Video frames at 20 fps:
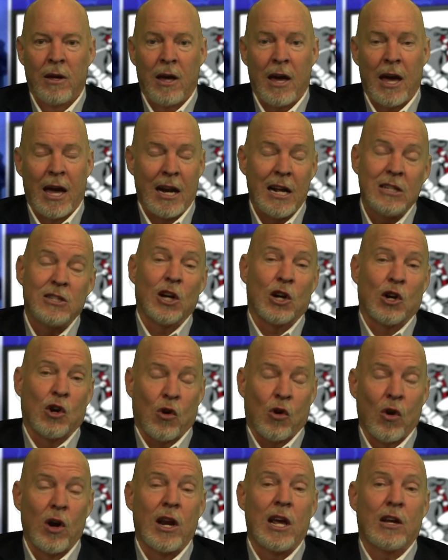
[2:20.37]
And it's a
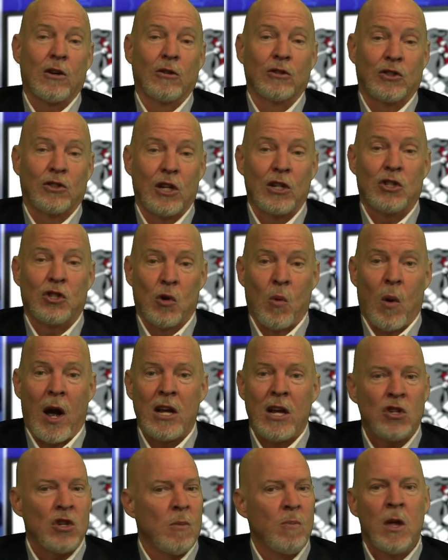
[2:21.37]
critical
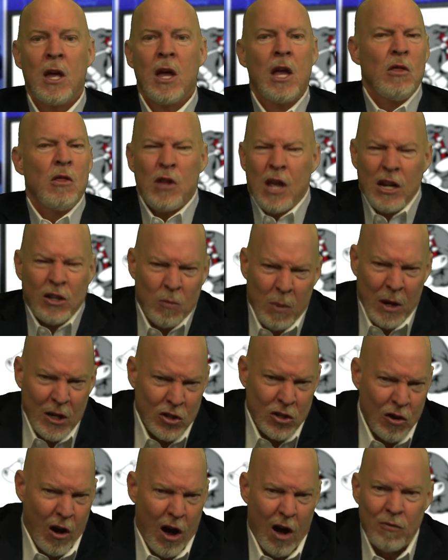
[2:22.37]
situation. It needs to be
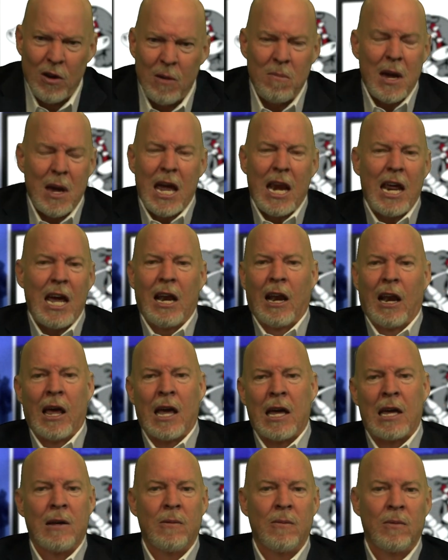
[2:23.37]
solved
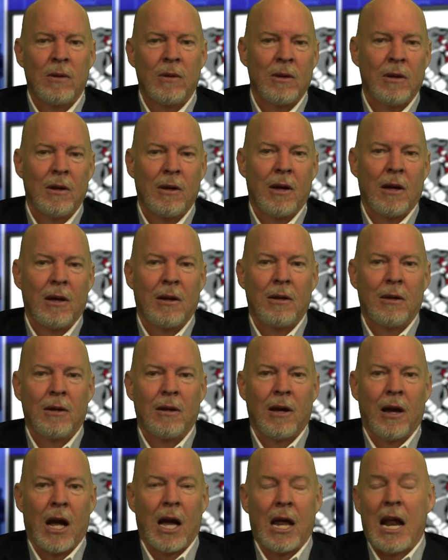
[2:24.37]
immediately.
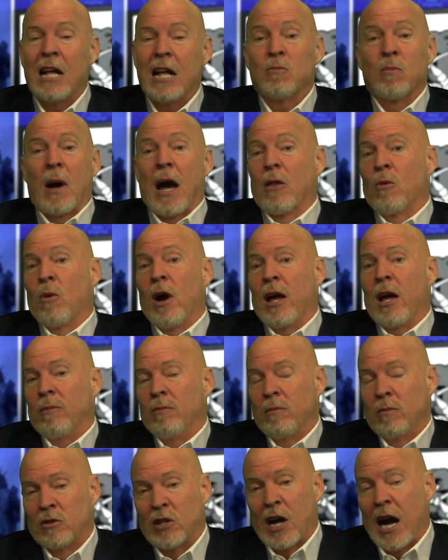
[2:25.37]
And that, by the way,
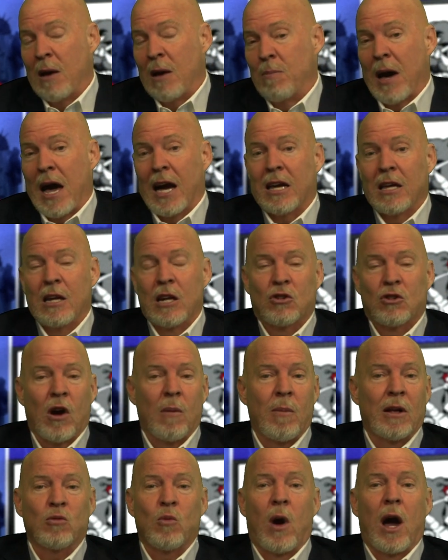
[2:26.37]
tied back into
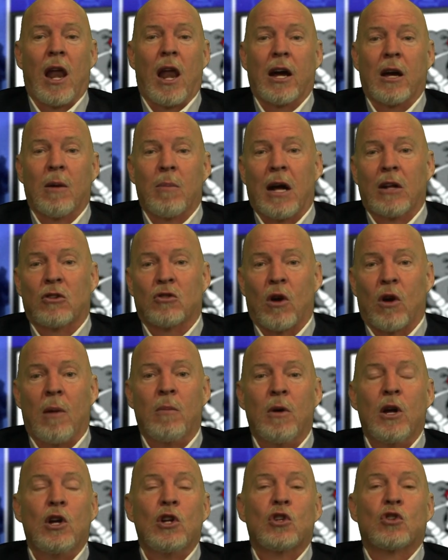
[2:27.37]
Trump. That's what I like about
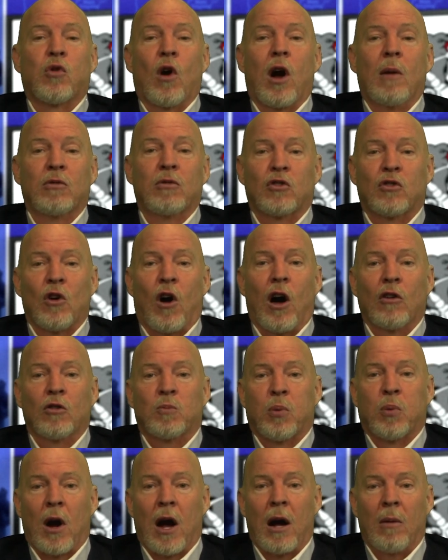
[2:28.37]
Trump. Trump solves
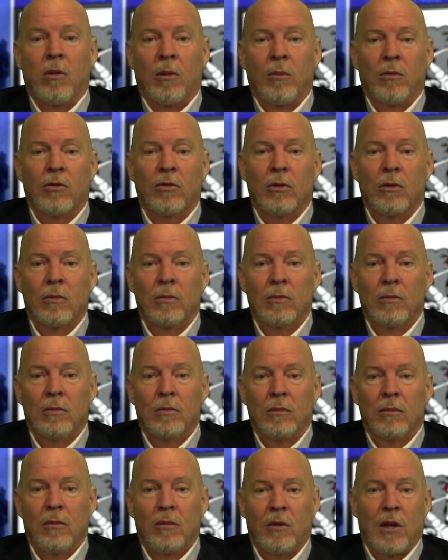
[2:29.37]
problems.
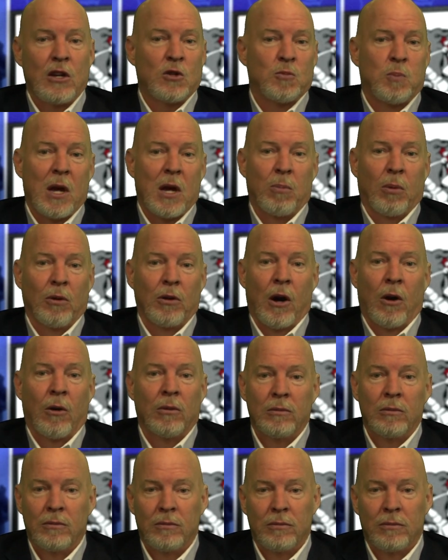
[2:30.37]
These people don't.
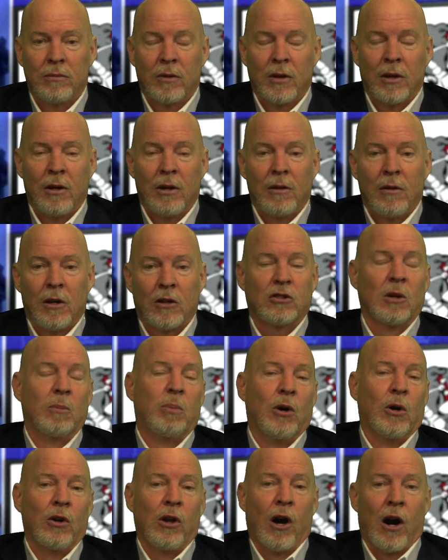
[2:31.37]
This is the
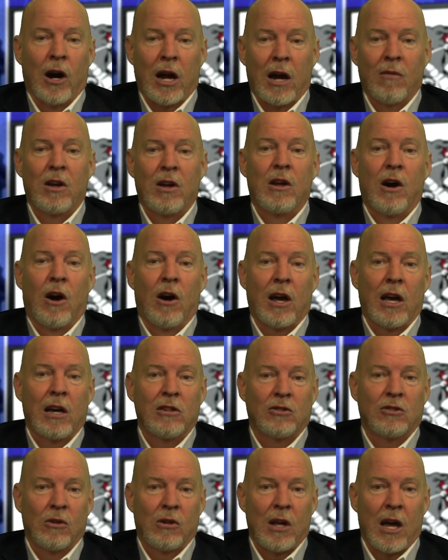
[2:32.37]
Bulldog. Every dog
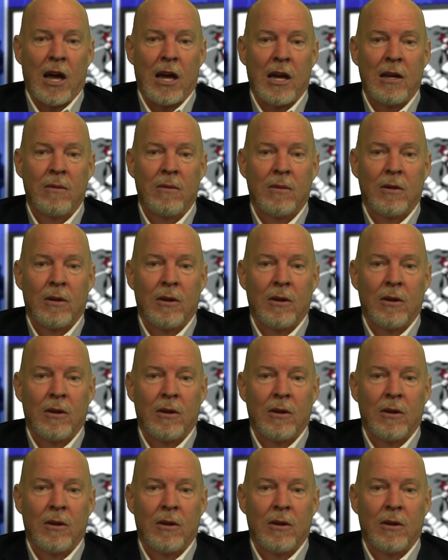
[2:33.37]
has their day.